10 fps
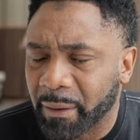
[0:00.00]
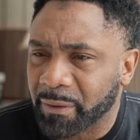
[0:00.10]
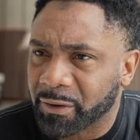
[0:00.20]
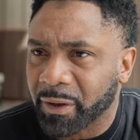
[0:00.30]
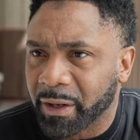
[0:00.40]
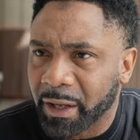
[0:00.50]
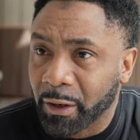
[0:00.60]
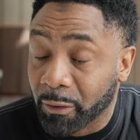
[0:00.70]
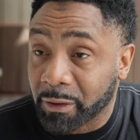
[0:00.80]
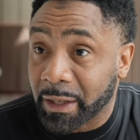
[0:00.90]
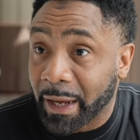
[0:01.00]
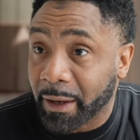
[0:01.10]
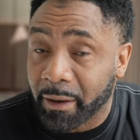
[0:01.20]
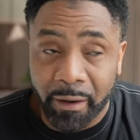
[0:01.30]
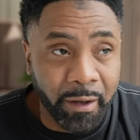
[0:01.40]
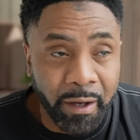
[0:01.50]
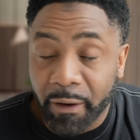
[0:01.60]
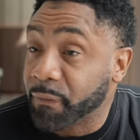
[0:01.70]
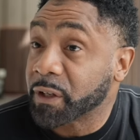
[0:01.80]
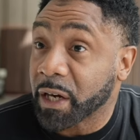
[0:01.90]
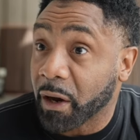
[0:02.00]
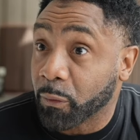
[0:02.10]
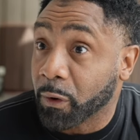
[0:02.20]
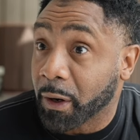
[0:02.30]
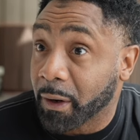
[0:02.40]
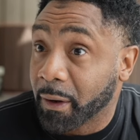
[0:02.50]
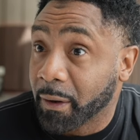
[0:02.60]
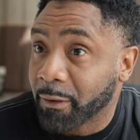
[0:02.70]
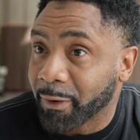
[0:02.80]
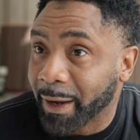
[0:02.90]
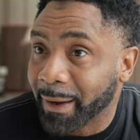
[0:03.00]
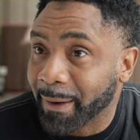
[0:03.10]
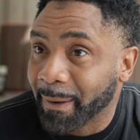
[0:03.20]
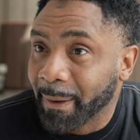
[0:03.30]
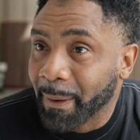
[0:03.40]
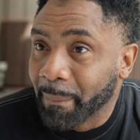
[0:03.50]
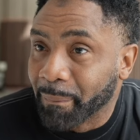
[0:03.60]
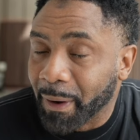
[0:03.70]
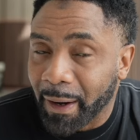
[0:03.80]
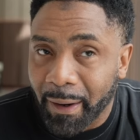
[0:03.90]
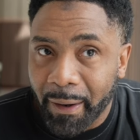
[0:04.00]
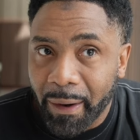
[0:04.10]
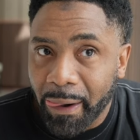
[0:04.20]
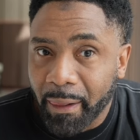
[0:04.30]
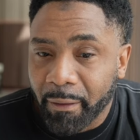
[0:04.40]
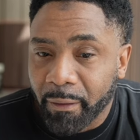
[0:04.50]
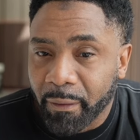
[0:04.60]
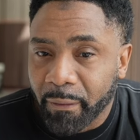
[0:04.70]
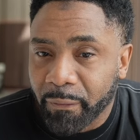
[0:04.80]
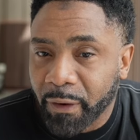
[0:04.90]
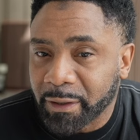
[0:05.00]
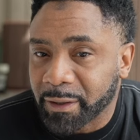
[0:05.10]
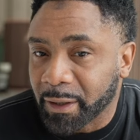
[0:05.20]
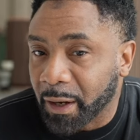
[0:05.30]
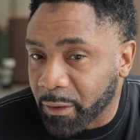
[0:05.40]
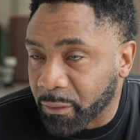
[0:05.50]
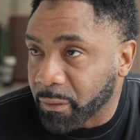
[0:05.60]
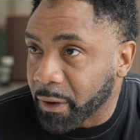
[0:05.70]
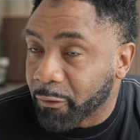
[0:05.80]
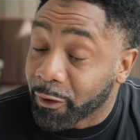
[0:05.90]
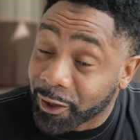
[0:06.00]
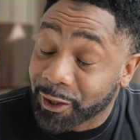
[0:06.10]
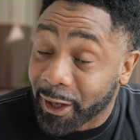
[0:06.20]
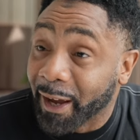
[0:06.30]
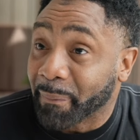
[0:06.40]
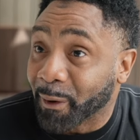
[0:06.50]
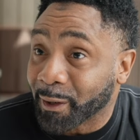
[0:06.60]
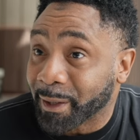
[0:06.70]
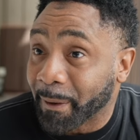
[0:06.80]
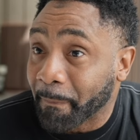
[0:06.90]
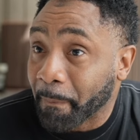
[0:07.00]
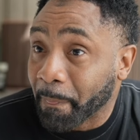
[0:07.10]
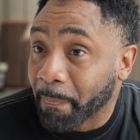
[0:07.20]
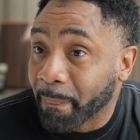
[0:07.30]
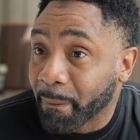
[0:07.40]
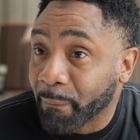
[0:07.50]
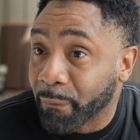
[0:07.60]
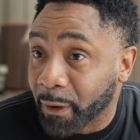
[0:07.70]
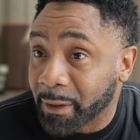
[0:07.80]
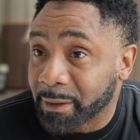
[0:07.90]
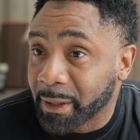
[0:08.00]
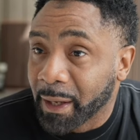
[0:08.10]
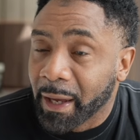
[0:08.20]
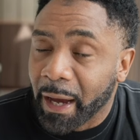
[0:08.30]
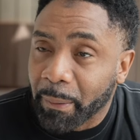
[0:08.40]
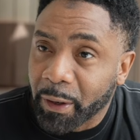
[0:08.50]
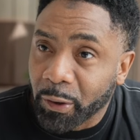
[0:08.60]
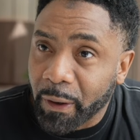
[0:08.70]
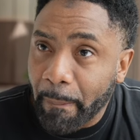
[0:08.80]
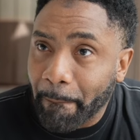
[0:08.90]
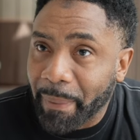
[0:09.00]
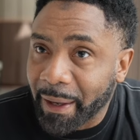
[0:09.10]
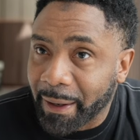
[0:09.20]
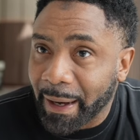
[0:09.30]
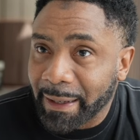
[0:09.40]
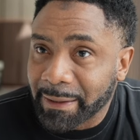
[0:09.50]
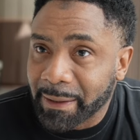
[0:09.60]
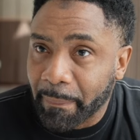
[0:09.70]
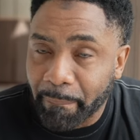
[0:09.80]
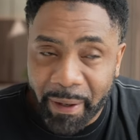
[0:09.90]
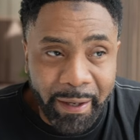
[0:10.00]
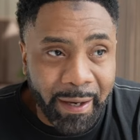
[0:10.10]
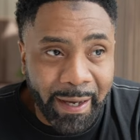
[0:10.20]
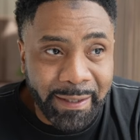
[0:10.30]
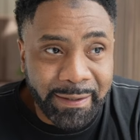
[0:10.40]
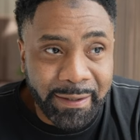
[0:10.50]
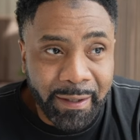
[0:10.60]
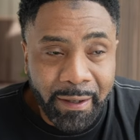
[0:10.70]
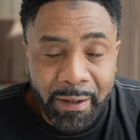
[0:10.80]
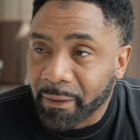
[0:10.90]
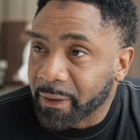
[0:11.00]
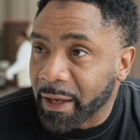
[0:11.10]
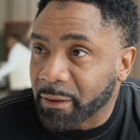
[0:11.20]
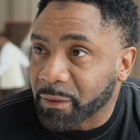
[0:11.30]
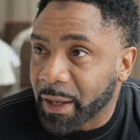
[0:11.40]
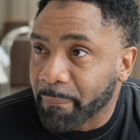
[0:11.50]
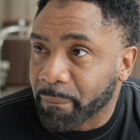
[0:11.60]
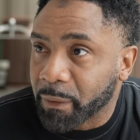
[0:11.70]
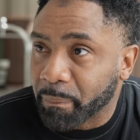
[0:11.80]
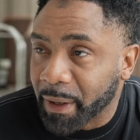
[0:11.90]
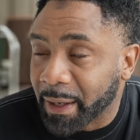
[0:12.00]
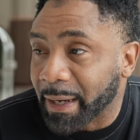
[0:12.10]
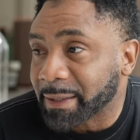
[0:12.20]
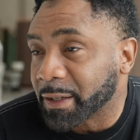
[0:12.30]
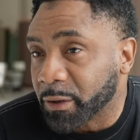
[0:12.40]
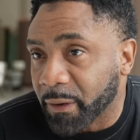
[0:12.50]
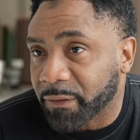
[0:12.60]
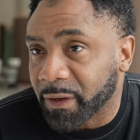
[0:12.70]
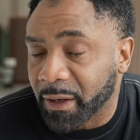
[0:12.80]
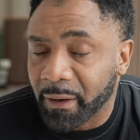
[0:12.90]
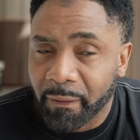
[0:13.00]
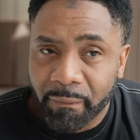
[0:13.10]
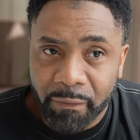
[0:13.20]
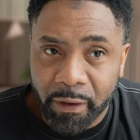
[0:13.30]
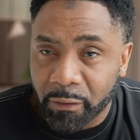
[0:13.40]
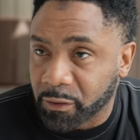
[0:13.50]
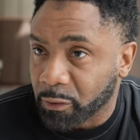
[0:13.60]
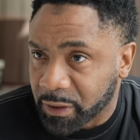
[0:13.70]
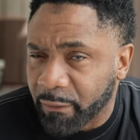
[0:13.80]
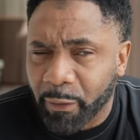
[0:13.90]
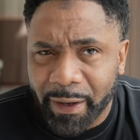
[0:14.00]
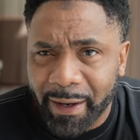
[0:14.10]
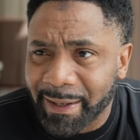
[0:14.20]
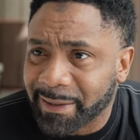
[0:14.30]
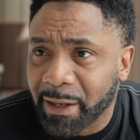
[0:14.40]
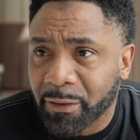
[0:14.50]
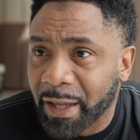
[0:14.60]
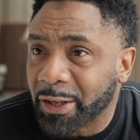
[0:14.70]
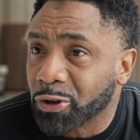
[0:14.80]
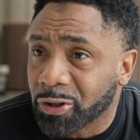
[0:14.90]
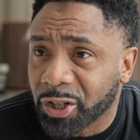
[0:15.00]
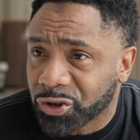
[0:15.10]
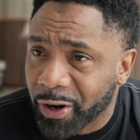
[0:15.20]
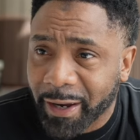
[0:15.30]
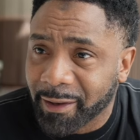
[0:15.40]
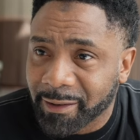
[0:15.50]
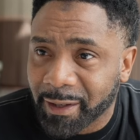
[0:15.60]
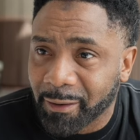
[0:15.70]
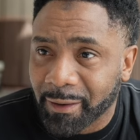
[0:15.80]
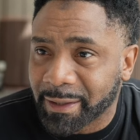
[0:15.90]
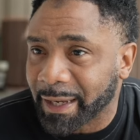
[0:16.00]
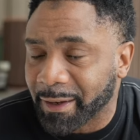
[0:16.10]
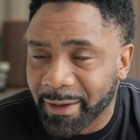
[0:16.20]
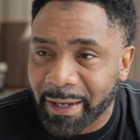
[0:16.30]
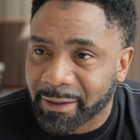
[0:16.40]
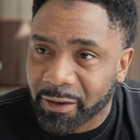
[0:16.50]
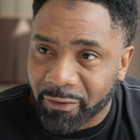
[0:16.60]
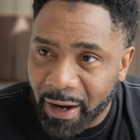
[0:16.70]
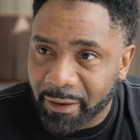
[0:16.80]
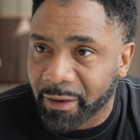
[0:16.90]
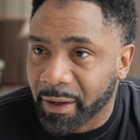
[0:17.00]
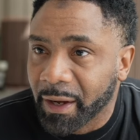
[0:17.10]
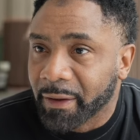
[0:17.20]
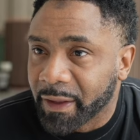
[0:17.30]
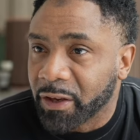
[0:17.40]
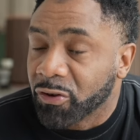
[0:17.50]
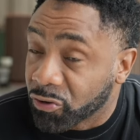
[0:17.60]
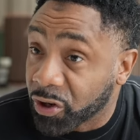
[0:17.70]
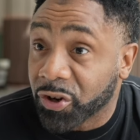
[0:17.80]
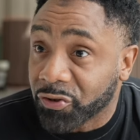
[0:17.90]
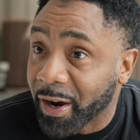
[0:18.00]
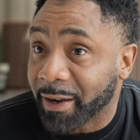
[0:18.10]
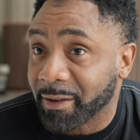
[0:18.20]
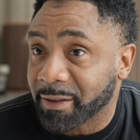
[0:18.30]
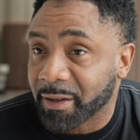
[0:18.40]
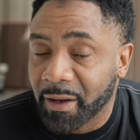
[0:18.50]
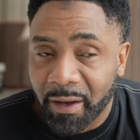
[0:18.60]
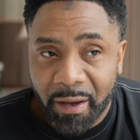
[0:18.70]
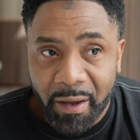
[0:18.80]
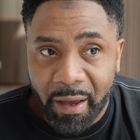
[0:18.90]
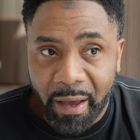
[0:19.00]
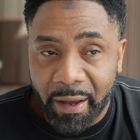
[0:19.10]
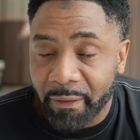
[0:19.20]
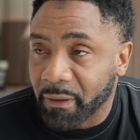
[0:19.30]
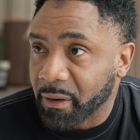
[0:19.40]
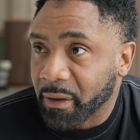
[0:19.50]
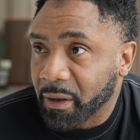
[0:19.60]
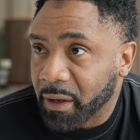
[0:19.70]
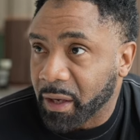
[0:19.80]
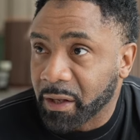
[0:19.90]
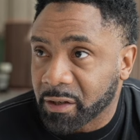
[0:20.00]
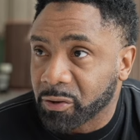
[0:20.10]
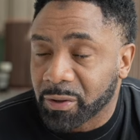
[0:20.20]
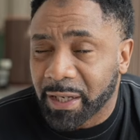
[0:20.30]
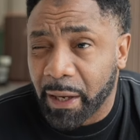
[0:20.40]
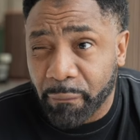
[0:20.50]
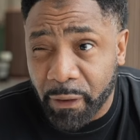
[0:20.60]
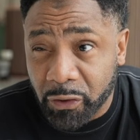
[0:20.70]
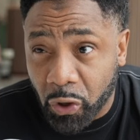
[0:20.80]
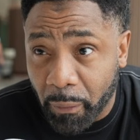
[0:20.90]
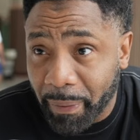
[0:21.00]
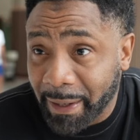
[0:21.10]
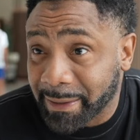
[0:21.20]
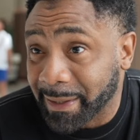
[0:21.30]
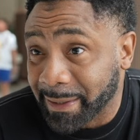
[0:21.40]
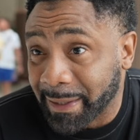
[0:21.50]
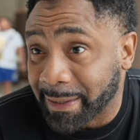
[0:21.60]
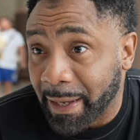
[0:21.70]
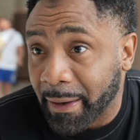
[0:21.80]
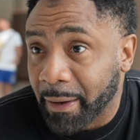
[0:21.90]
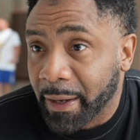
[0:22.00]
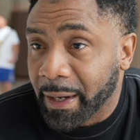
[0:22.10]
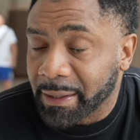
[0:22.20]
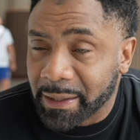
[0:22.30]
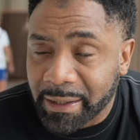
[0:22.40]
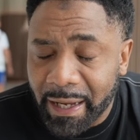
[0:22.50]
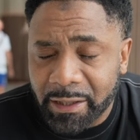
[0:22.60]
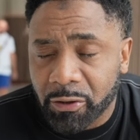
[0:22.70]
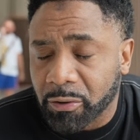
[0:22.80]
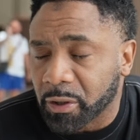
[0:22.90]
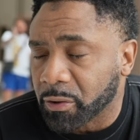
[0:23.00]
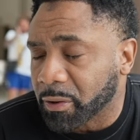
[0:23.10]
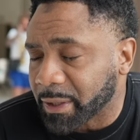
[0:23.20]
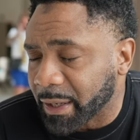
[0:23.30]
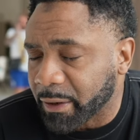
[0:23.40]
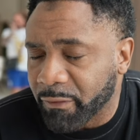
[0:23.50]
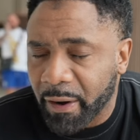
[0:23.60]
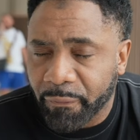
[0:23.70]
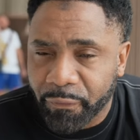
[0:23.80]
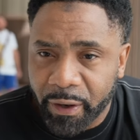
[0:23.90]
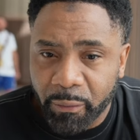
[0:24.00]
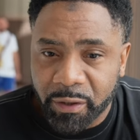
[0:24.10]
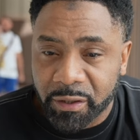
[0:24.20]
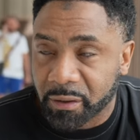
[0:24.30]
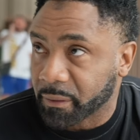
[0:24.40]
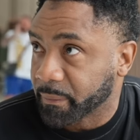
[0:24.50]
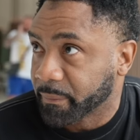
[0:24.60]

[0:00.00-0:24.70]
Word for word: he was doing. He looked like a fish out of water, right? But Francis Ngannou originally started boxing first, and when you look at big guys, big guys, they're they're big guys in the UFC the, those heavyweight guys, they, they're usually strikers. They're not taking you down to the ground. They're, they're usually strikers. And he just knew to keep things compact, and he did that. He did that. He scored the knockdown in round three, which,